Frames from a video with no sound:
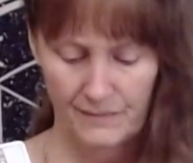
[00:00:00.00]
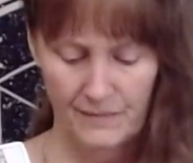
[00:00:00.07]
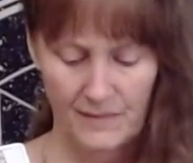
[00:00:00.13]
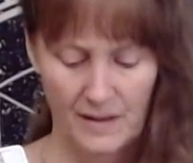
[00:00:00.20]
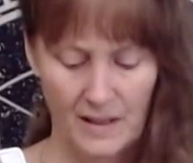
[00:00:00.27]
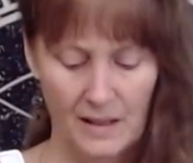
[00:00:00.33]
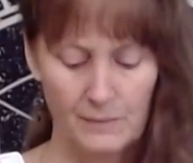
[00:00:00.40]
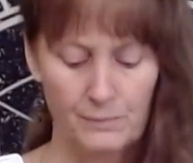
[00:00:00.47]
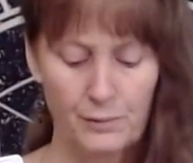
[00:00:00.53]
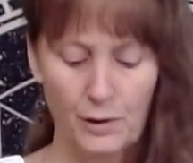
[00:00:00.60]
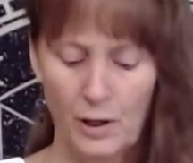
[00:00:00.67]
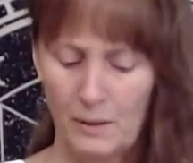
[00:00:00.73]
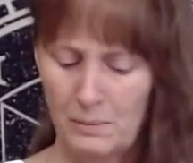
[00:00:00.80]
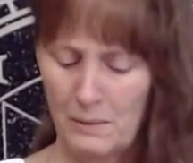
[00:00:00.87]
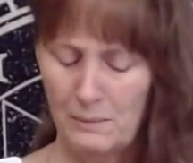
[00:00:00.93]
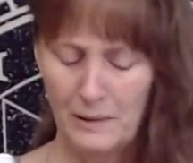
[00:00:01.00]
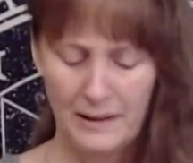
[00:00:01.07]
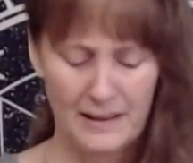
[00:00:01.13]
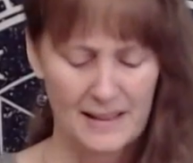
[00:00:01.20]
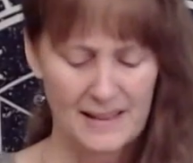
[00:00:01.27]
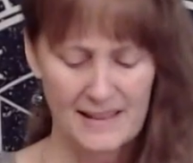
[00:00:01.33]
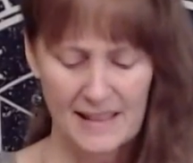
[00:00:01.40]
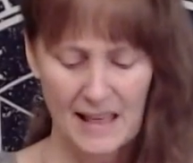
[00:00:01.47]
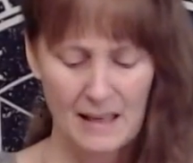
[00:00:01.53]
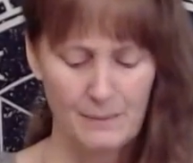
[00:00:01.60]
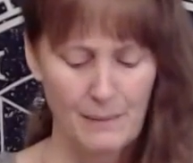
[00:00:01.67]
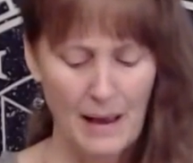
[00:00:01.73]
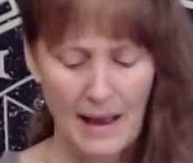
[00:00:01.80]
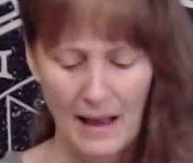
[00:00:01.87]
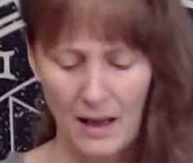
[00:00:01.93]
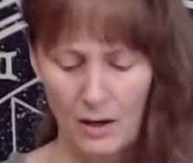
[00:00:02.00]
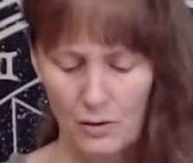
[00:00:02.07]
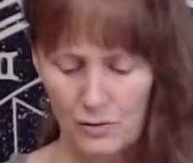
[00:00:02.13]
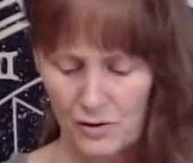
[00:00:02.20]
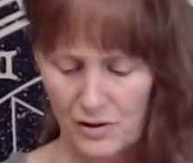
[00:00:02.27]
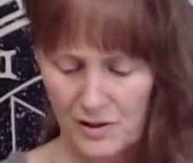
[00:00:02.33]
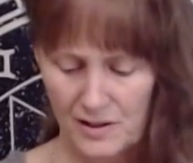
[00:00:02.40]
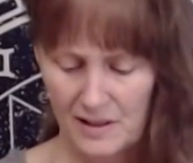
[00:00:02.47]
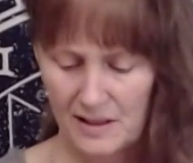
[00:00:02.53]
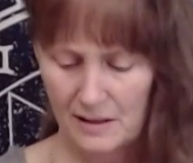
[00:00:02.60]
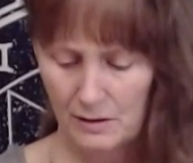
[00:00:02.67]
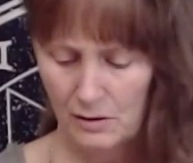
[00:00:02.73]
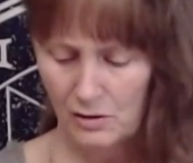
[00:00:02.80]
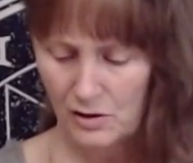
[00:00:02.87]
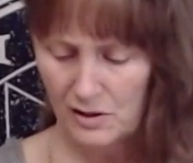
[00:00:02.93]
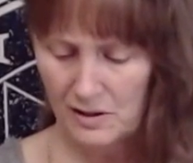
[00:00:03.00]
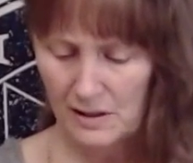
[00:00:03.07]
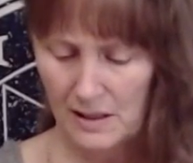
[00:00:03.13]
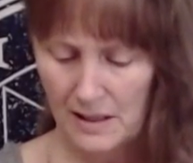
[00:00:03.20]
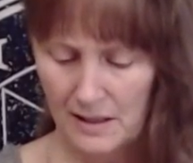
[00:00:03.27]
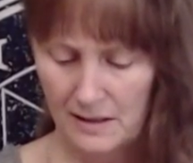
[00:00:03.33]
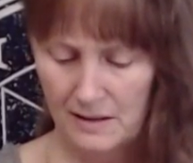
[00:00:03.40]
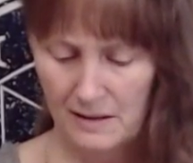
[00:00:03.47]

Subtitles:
in probably the same house, it looks like.